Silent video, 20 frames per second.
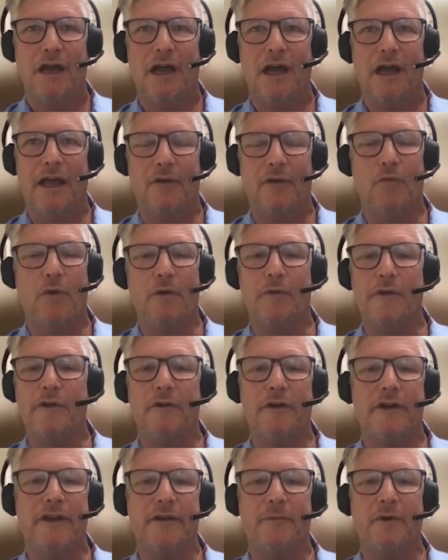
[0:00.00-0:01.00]
and what we
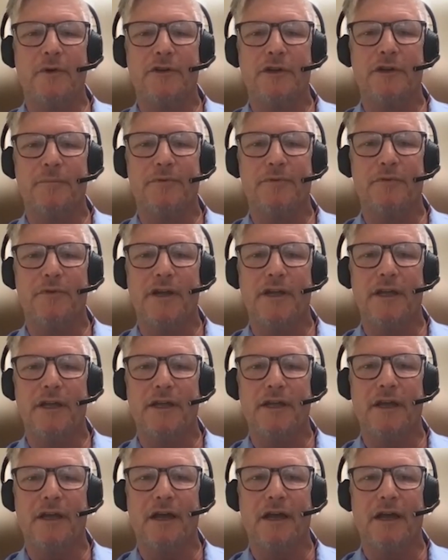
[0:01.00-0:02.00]
were able to
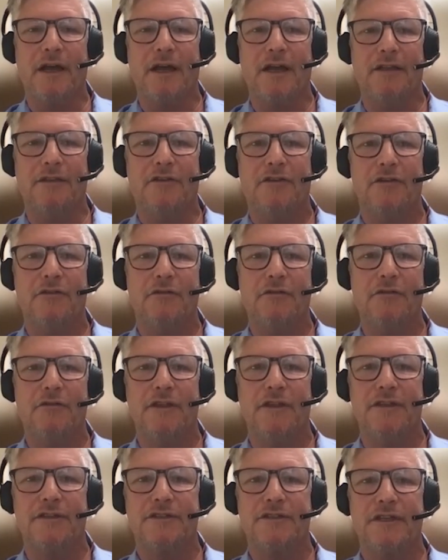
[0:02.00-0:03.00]
bring to
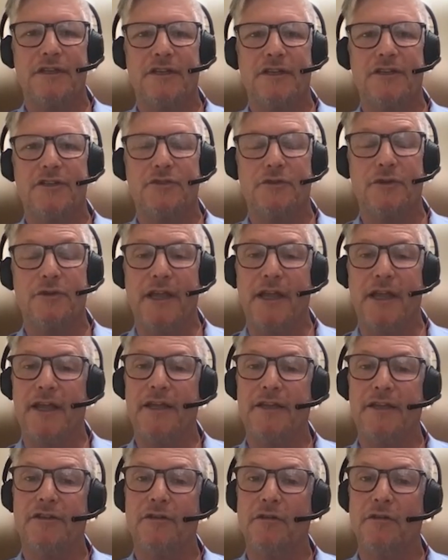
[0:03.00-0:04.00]
this industry
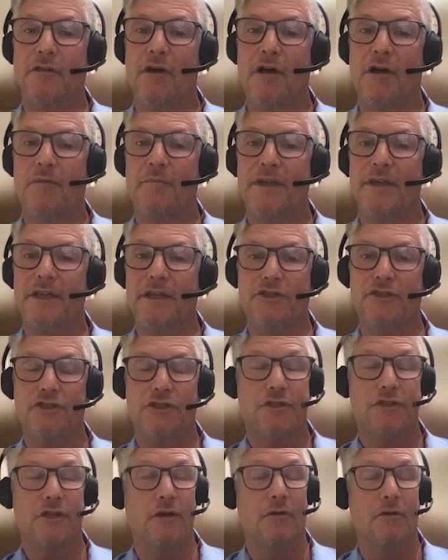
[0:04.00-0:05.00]
and to Long
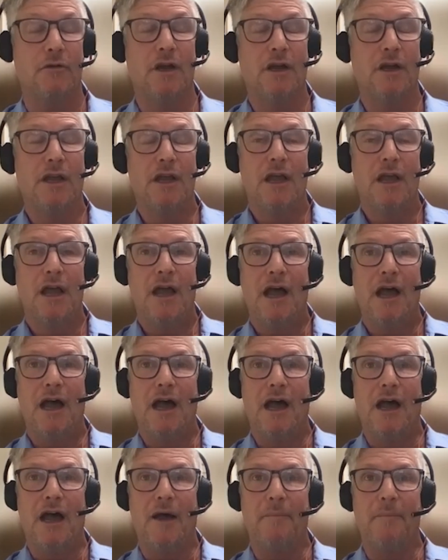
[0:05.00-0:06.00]
Beach. So
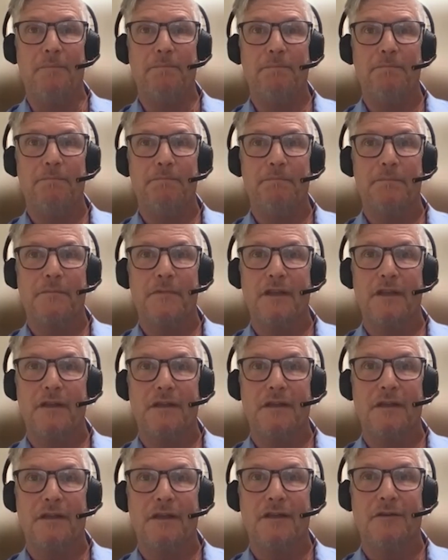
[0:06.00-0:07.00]

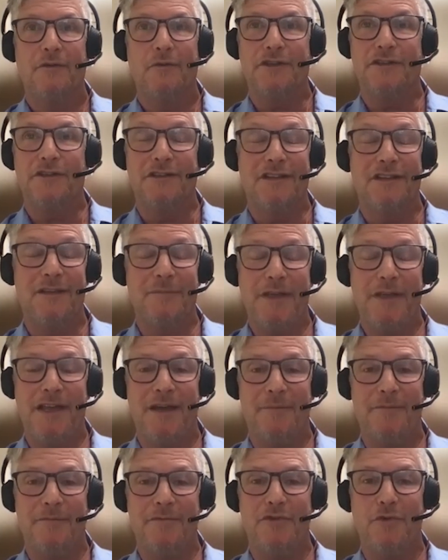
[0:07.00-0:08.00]
what did
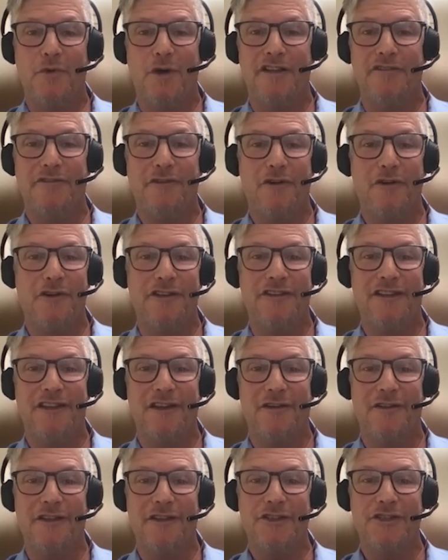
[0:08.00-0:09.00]
TPM24
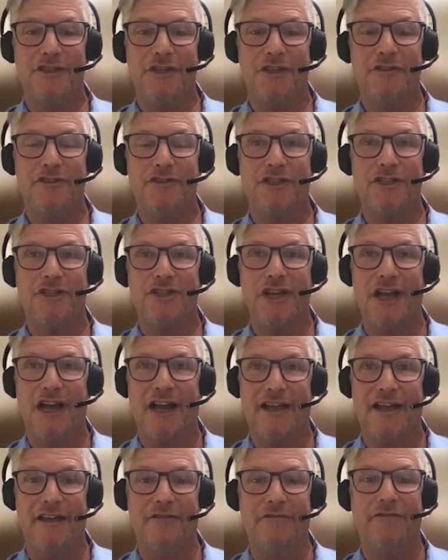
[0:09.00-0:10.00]
entail this year? Just
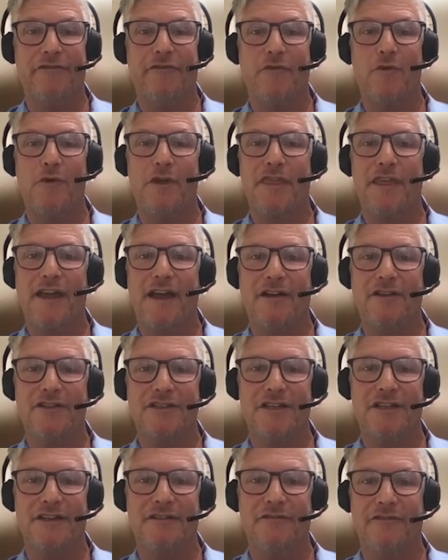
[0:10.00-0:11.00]
shy of
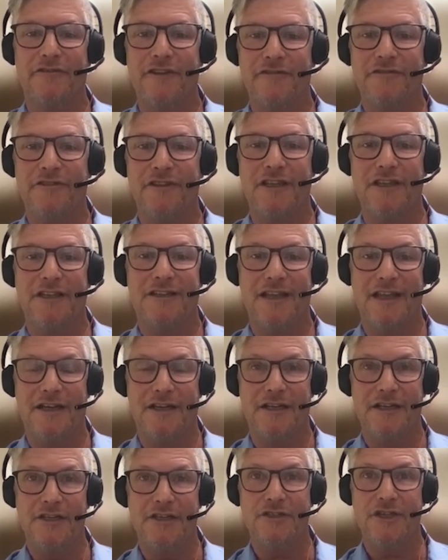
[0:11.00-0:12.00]
4,050
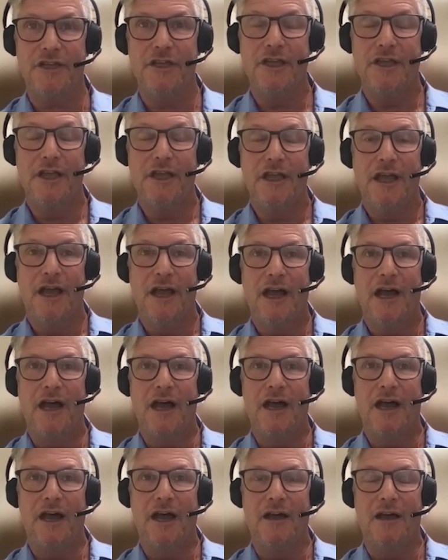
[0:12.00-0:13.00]
attendees
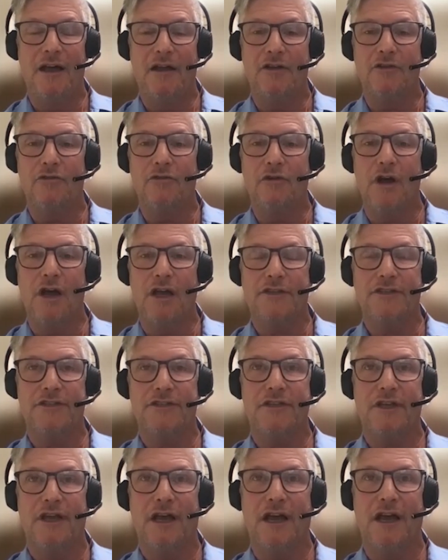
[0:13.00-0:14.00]

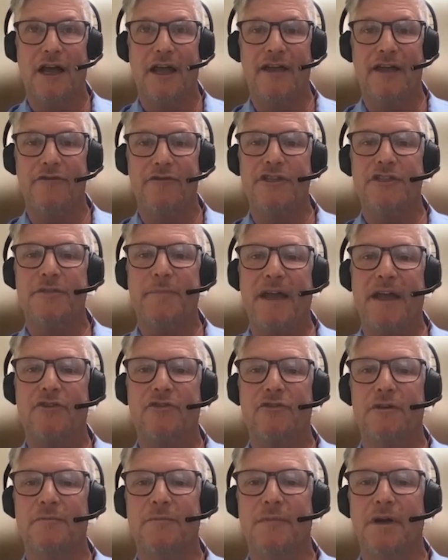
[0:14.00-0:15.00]
across every
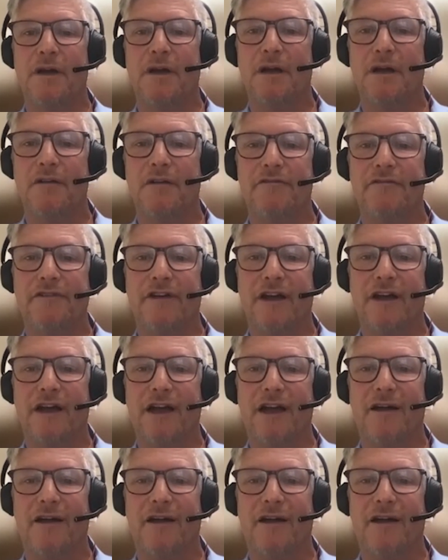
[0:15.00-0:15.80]
spectrum of